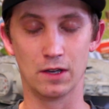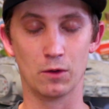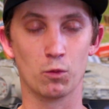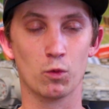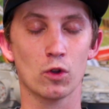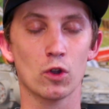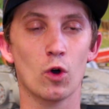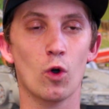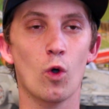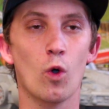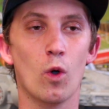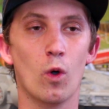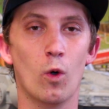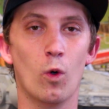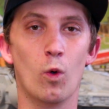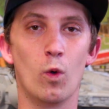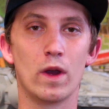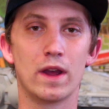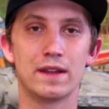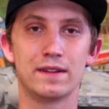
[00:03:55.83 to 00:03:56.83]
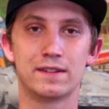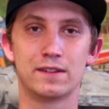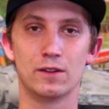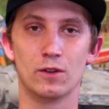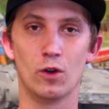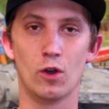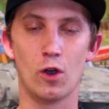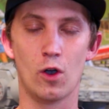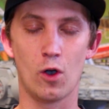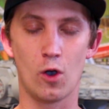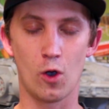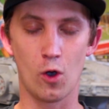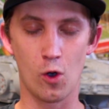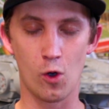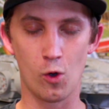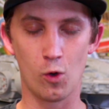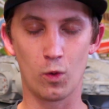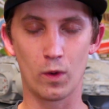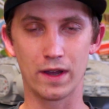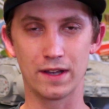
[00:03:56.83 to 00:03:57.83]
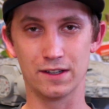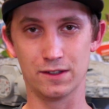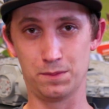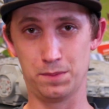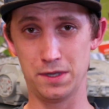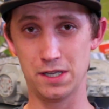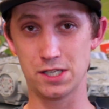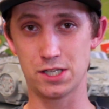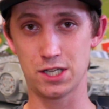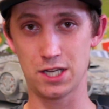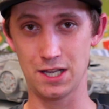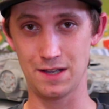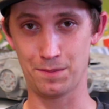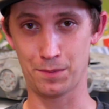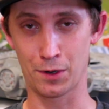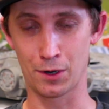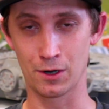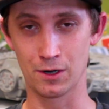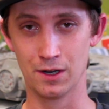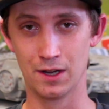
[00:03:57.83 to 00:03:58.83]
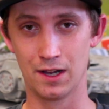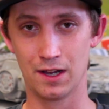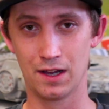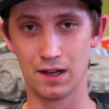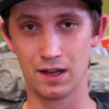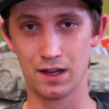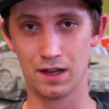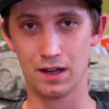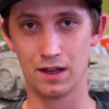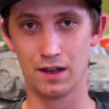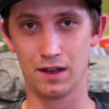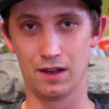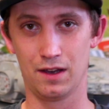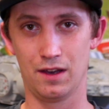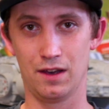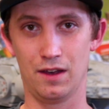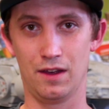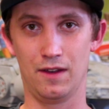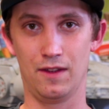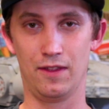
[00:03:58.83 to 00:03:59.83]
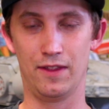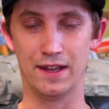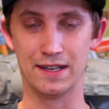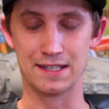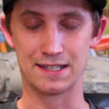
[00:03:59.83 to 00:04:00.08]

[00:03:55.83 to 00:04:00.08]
It will always be cheaper than